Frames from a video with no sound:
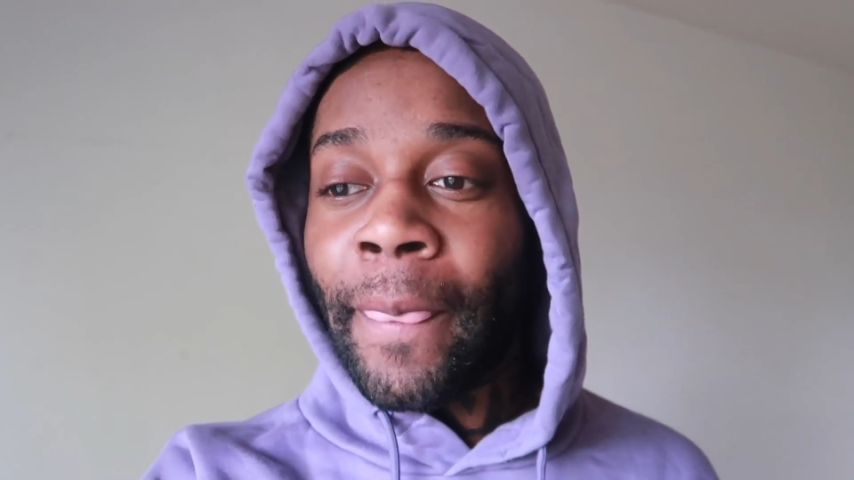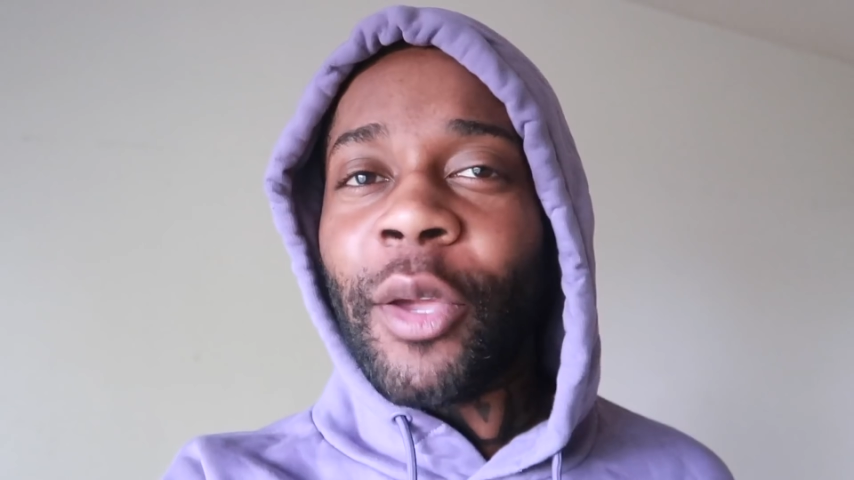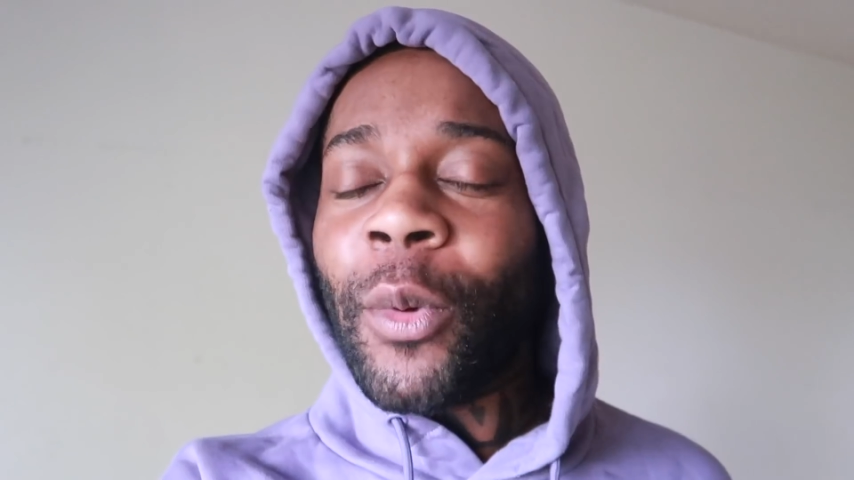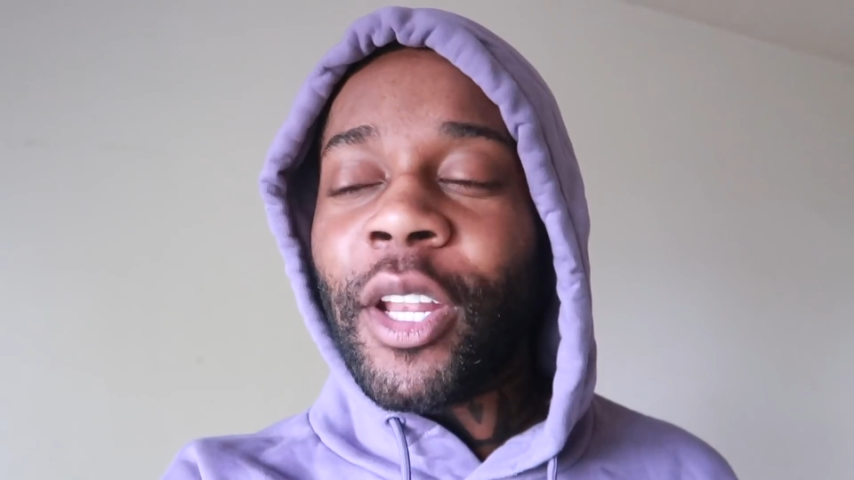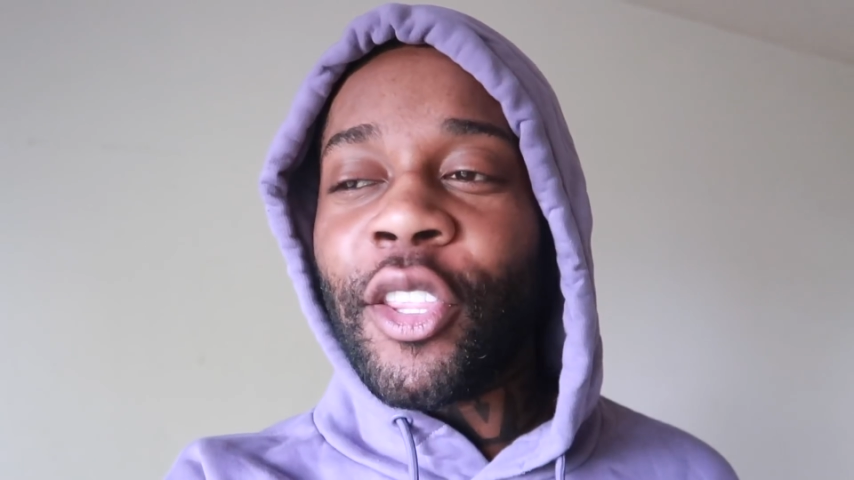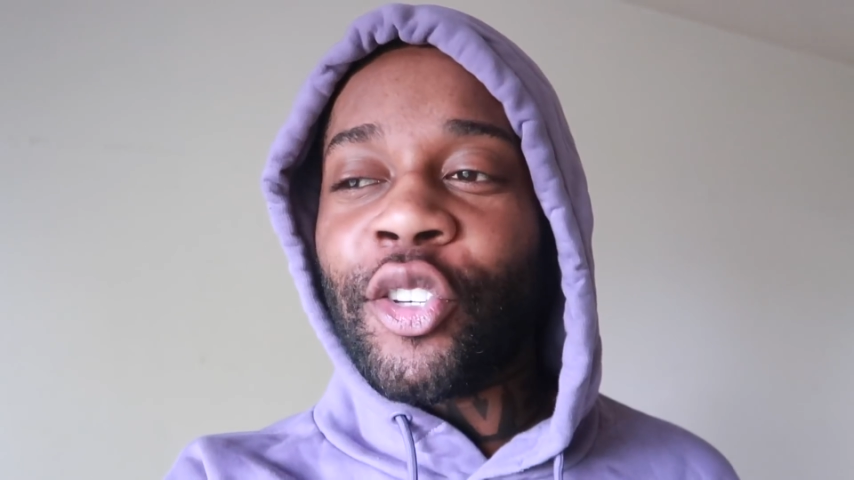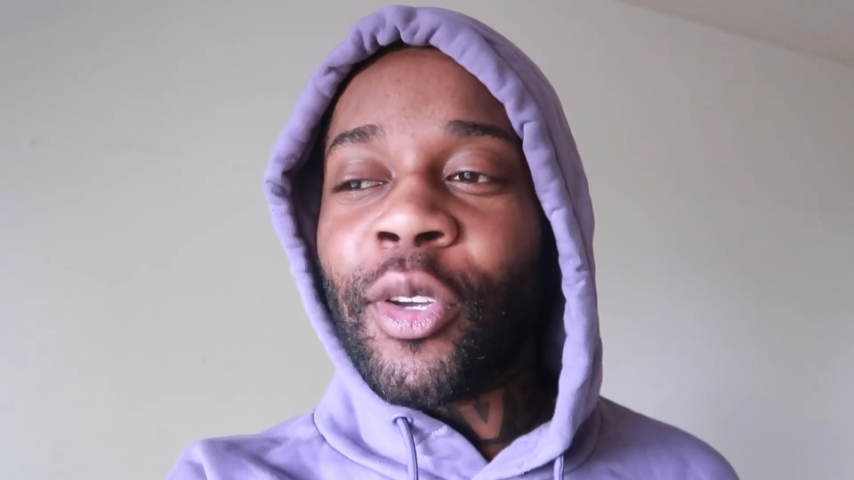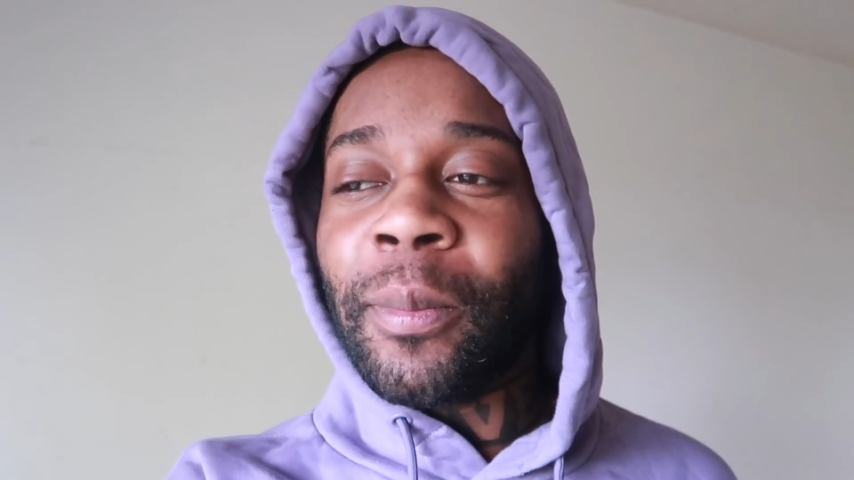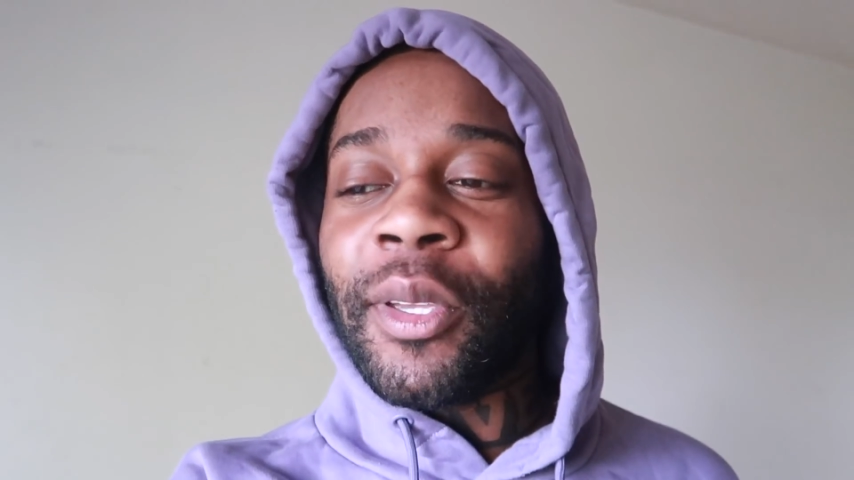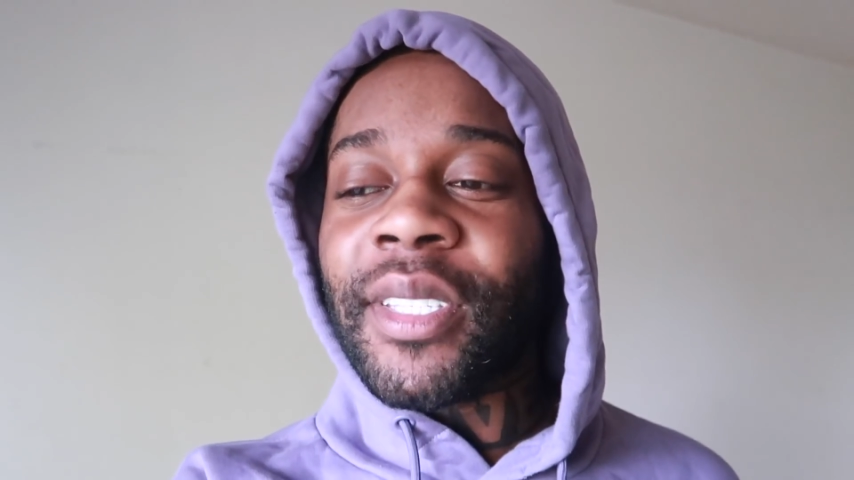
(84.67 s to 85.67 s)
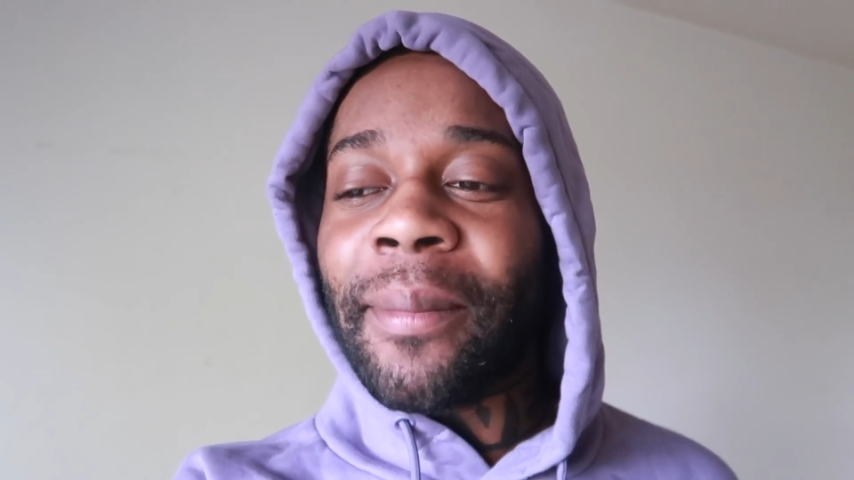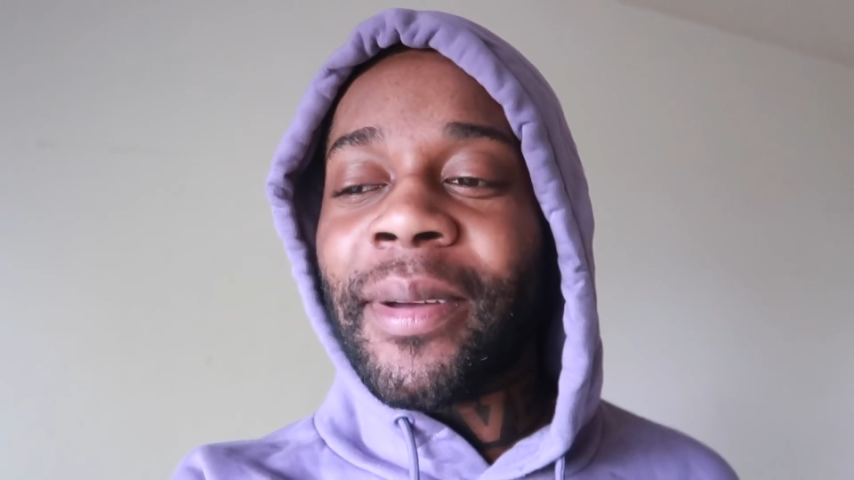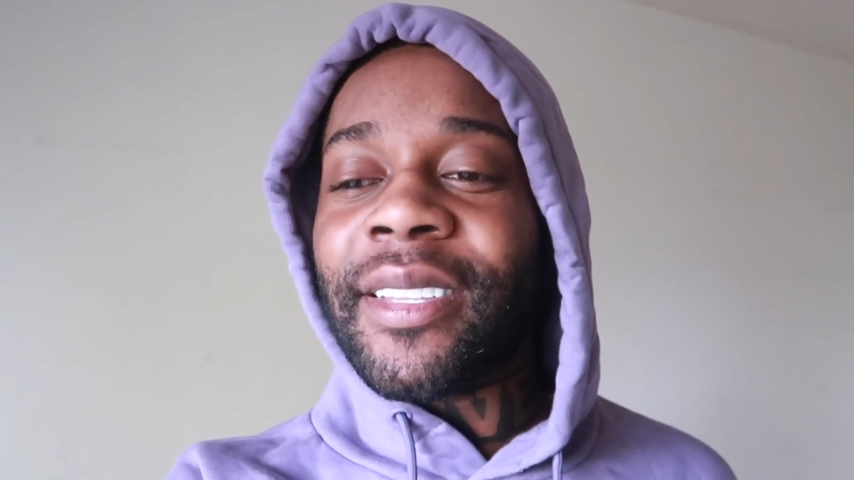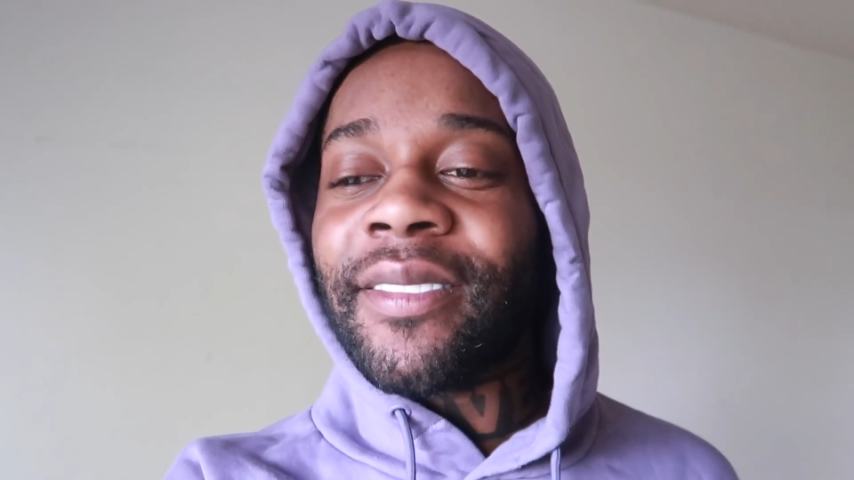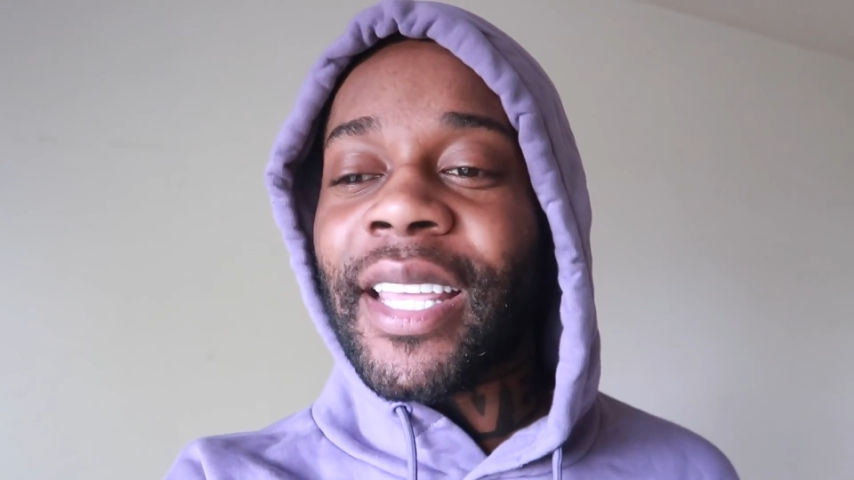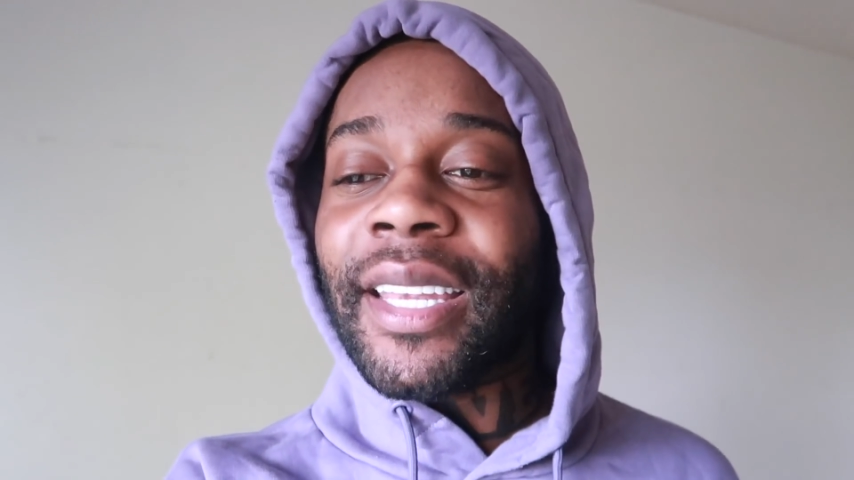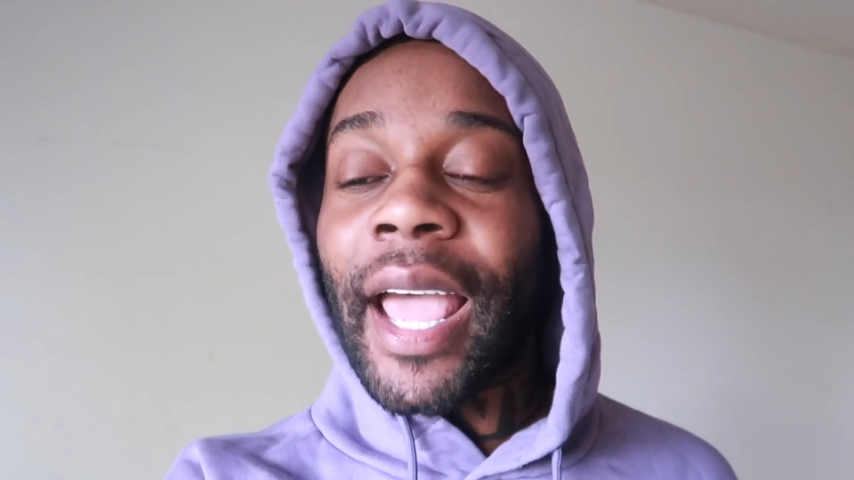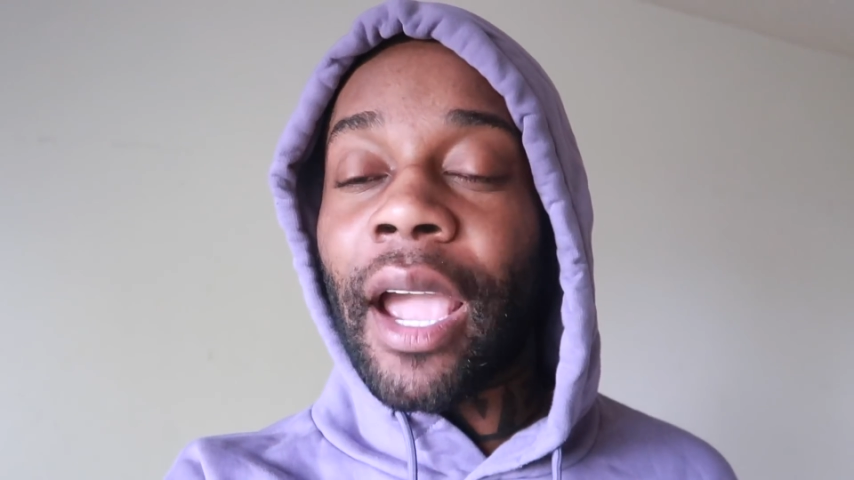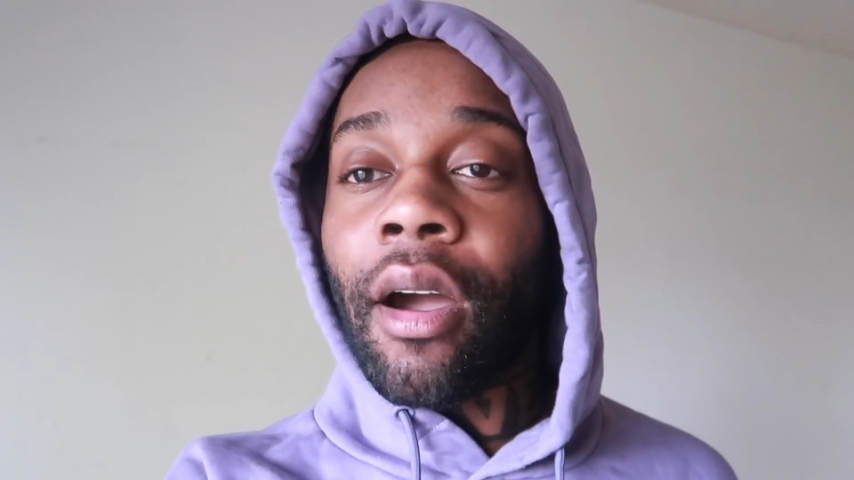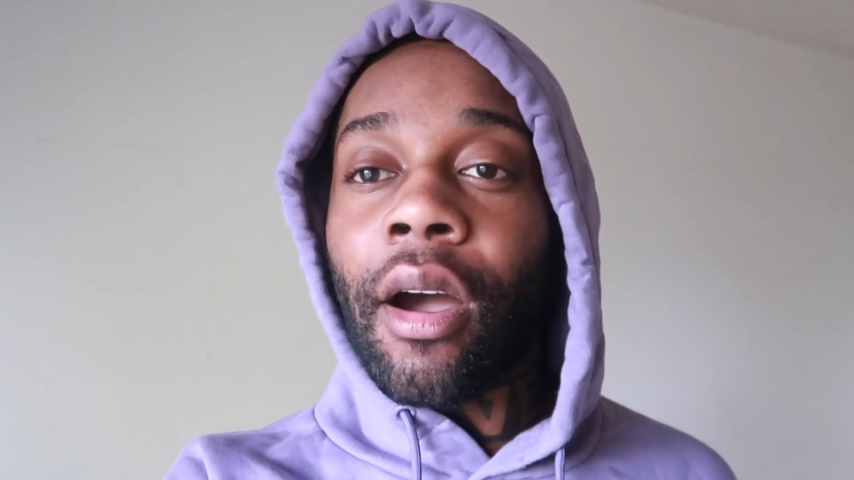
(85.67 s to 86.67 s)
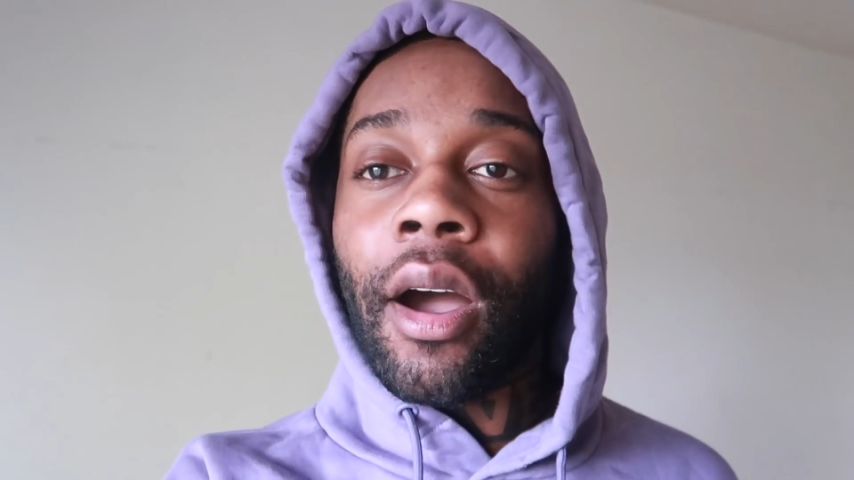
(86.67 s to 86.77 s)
In one of the tributes, they must have said like,